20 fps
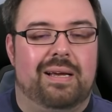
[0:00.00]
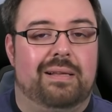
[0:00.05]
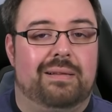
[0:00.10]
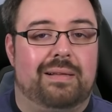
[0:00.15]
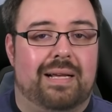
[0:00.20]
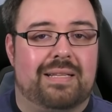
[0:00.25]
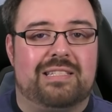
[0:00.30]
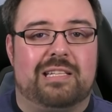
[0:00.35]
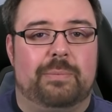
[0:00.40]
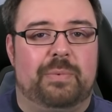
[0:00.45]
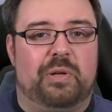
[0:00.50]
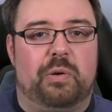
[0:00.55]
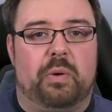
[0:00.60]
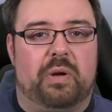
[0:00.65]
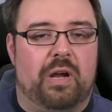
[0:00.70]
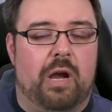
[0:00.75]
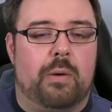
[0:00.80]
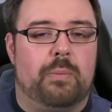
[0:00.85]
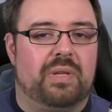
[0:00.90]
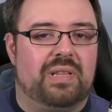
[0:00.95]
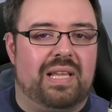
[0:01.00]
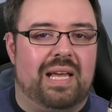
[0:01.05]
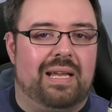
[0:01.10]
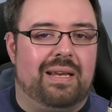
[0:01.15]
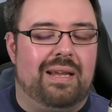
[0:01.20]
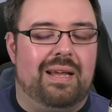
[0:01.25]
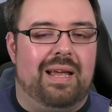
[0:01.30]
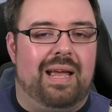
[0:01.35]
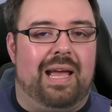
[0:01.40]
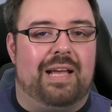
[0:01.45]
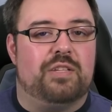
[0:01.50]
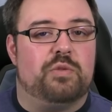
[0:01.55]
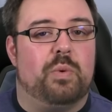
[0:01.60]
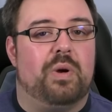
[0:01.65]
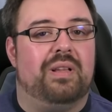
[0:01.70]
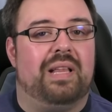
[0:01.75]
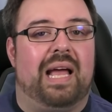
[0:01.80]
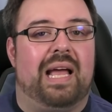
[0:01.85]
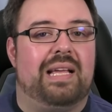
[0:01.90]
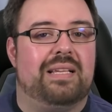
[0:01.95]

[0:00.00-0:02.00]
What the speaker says: Lots going to be going on with that, as well